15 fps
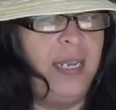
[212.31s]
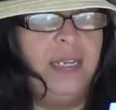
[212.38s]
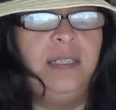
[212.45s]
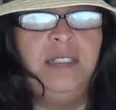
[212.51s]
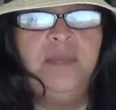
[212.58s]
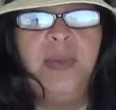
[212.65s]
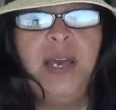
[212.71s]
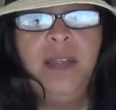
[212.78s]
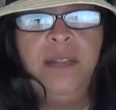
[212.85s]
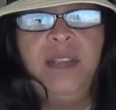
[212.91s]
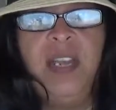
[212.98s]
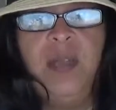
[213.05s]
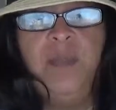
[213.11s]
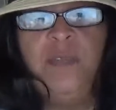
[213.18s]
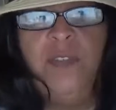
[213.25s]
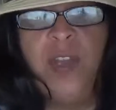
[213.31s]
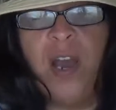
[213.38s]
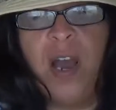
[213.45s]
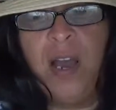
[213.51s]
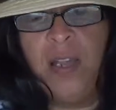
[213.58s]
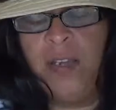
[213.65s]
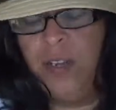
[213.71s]
is about the name of
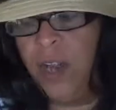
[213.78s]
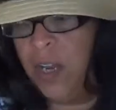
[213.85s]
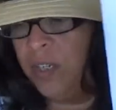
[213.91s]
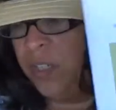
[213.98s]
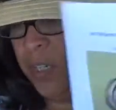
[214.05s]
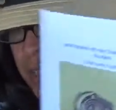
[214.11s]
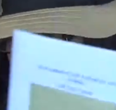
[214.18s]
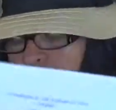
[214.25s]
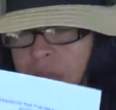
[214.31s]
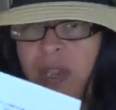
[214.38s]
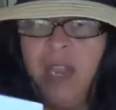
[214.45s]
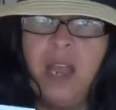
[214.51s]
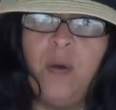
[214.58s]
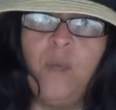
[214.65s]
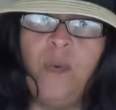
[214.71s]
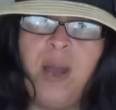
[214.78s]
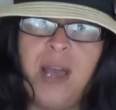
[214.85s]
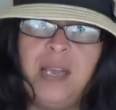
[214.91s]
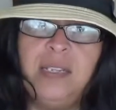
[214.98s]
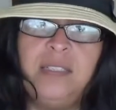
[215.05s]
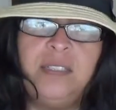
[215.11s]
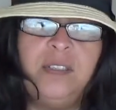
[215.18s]
Yah and Yasha. Now, why
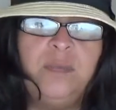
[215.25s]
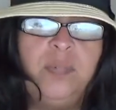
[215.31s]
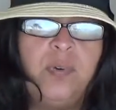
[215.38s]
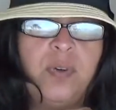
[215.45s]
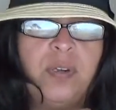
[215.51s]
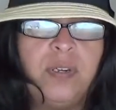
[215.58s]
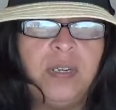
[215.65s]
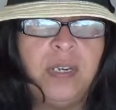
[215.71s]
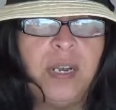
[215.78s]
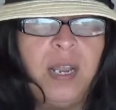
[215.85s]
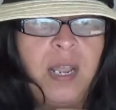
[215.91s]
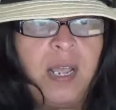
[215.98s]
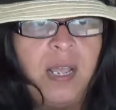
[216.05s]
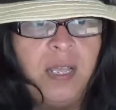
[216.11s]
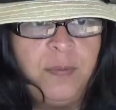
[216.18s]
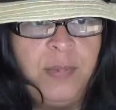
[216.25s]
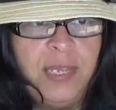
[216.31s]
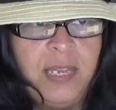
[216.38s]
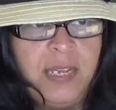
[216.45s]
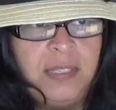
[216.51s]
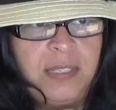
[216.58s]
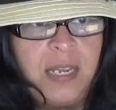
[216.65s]
is it important?
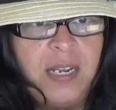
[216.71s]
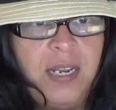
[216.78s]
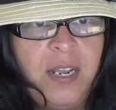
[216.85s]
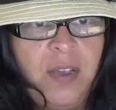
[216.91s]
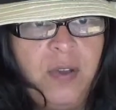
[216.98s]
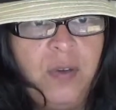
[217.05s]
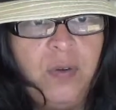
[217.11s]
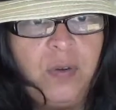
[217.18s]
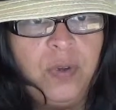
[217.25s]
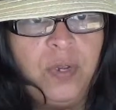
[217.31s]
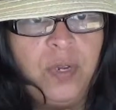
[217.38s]
Because I know